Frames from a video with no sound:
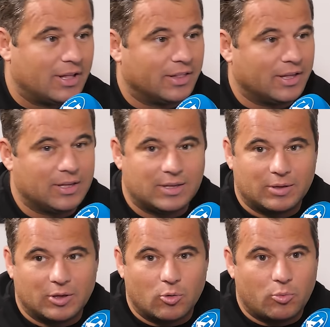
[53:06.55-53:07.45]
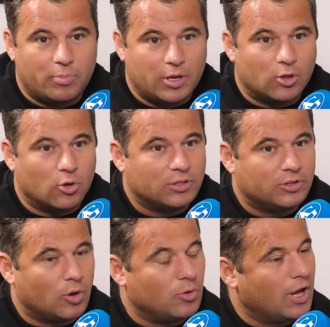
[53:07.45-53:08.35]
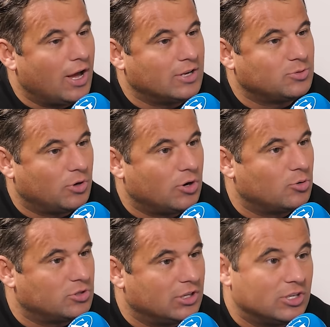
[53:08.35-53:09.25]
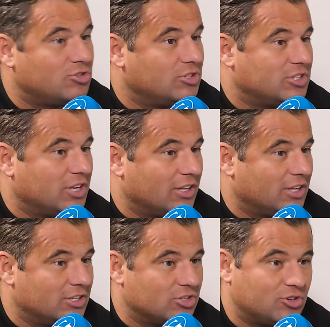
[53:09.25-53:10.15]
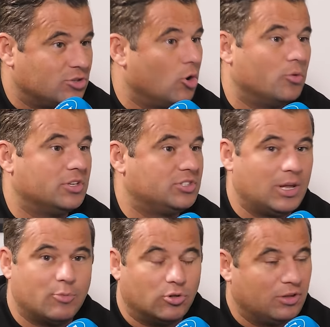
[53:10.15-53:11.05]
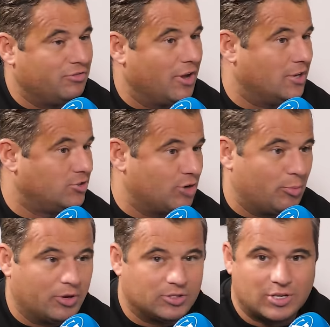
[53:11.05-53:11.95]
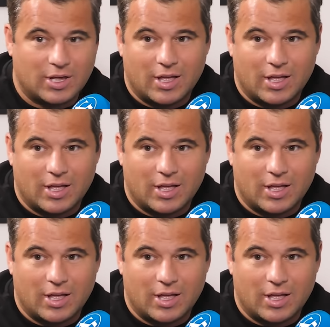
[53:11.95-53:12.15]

Like it will be looked down as one mm. of mm-hmm. those industries. The sector industry is all the same, only fans, strippers